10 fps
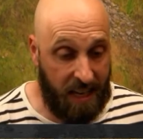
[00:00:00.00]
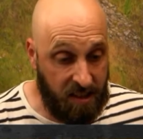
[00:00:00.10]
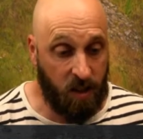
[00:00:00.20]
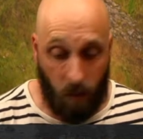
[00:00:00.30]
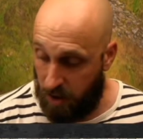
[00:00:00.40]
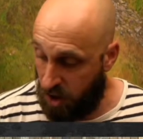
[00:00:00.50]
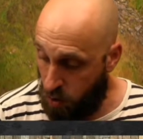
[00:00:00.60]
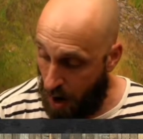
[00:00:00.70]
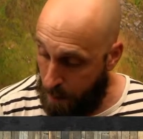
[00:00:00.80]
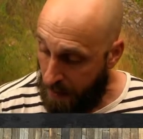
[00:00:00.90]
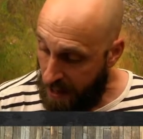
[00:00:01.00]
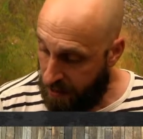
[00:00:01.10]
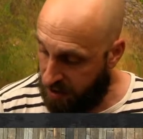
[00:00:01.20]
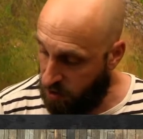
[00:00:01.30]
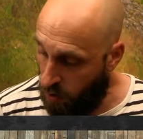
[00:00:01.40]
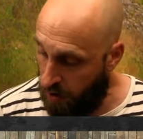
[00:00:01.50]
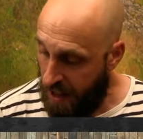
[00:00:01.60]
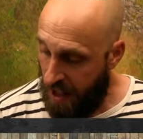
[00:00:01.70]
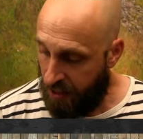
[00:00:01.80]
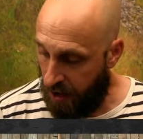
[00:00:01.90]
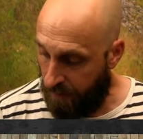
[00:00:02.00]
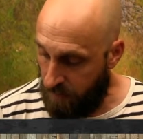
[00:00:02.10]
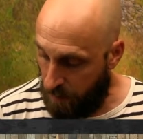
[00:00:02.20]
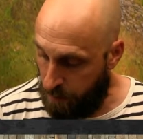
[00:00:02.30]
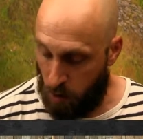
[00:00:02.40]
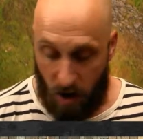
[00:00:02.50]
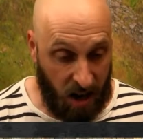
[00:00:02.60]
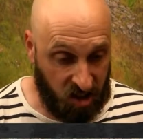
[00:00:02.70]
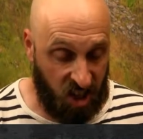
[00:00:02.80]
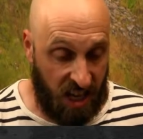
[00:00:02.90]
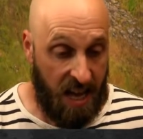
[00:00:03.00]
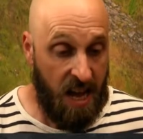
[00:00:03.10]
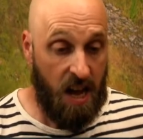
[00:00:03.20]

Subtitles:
Is he going to drop the sword of Murasi?